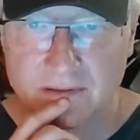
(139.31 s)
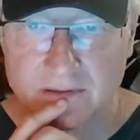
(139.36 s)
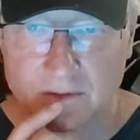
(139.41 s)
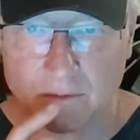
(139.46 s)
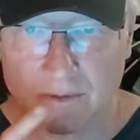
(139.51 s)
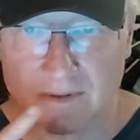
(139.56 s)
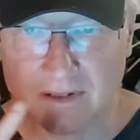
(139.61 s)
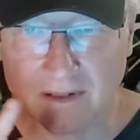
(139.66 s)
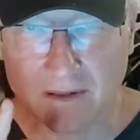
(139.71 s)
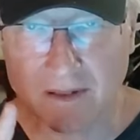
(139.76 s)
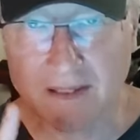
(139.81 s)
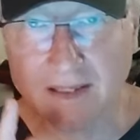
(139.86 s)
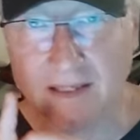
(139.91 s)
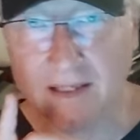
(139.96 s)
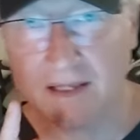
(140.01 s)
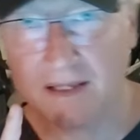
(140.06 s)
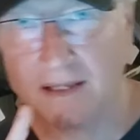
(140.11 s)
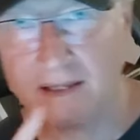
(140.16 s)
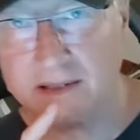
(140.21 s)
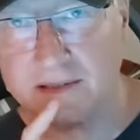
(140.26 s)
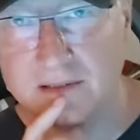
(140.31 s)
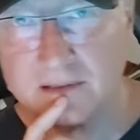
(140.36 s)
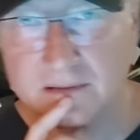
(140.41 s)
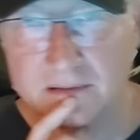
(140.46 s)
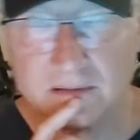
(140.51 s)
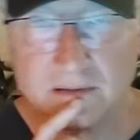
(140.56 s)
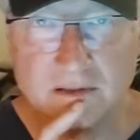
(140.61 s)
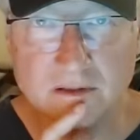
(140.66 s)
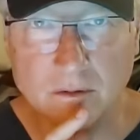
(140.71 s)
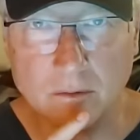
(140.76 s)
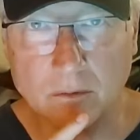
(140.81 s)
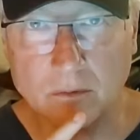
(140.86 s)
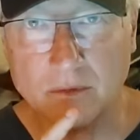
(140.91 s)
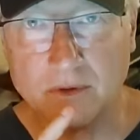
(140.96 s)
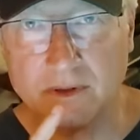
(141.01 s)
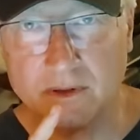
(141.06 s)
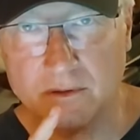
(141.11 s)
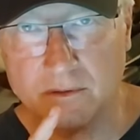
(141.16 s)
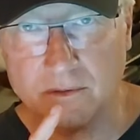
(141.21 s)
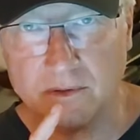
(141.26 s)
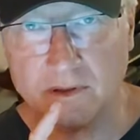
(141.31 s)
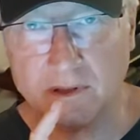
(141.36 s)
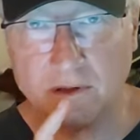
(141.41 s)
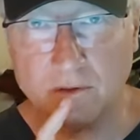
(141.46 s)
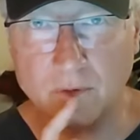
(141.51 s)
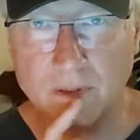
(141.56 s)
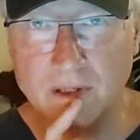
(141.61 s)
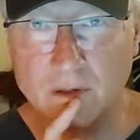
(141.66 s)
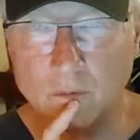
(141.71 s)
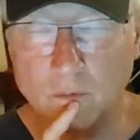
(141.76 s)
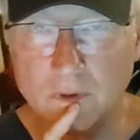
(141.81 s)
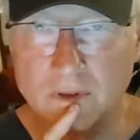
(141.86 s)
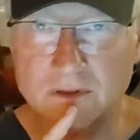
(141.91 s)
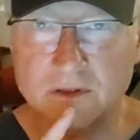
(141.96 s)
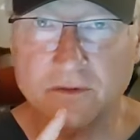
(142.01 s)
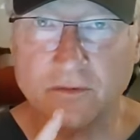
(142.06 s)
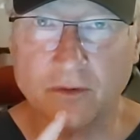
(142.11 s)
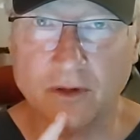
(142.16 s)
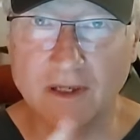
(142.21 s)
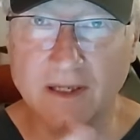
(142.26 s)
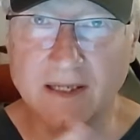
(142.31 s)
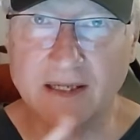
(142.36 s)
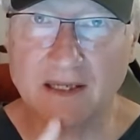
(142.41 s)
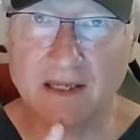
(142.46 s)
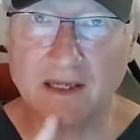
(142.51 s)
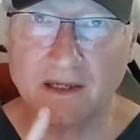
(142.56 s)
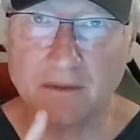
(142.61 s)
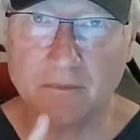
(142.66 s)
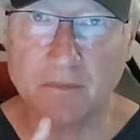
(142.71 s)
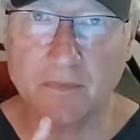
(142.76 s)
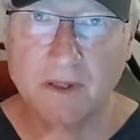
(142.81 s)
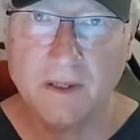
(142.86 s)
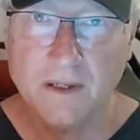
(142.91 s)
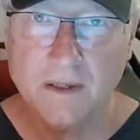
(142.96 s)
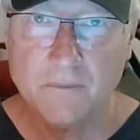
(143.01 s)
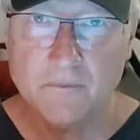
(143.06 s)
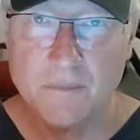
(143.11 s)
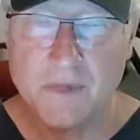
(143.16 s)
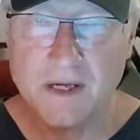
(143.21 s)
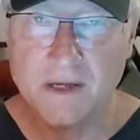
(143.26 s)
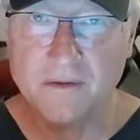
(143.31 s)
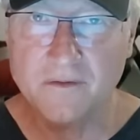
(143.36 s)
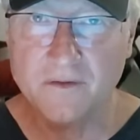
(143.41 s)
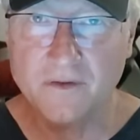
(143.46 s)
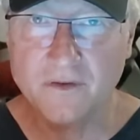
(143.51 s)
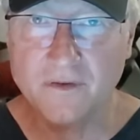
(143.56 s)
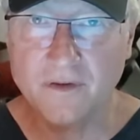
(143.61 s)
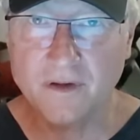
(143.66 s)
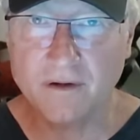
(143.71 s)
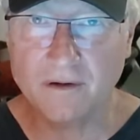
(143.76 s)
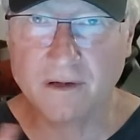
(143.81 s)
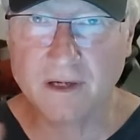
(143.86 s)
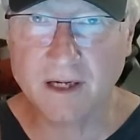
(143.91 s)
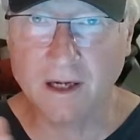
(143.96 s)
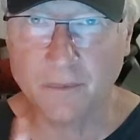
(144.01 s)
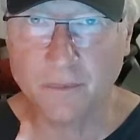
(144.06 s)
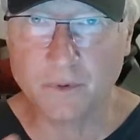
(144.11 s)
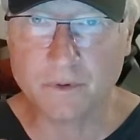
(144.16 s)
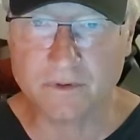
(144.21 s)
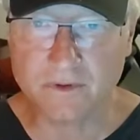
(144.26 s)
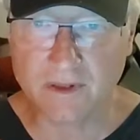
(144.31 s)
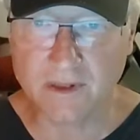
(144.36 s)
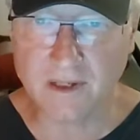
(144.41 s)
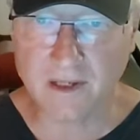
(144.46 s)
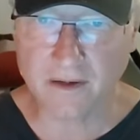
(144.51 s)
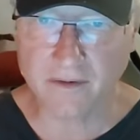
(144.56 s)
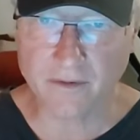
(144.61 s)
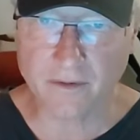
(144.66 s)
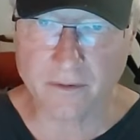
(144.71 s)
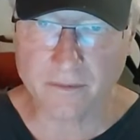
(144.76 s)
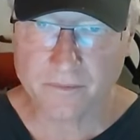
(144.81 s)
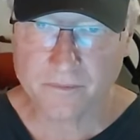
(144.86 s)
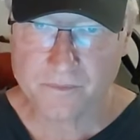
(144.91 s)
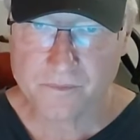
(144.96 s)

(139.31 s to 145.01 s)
So he's linking it. So the Greek words for linking means they're coupled together.